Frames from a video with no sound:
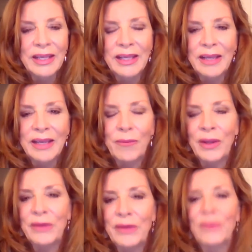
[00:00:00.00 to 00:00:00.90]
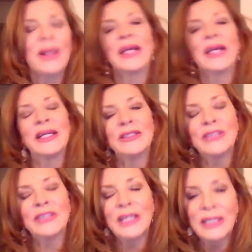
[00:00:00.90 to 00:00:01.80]
And when you're ready,
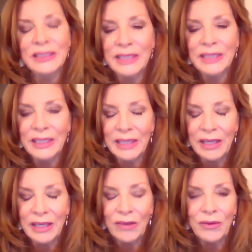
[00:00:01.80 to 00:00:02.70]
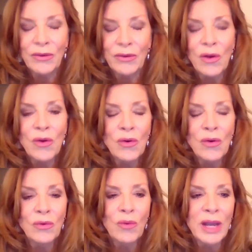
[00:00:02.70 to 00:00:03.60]
just saying thank you in your
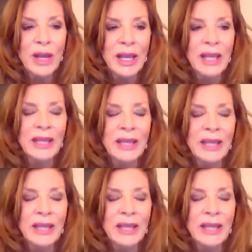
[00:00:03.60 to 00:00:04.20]
own way.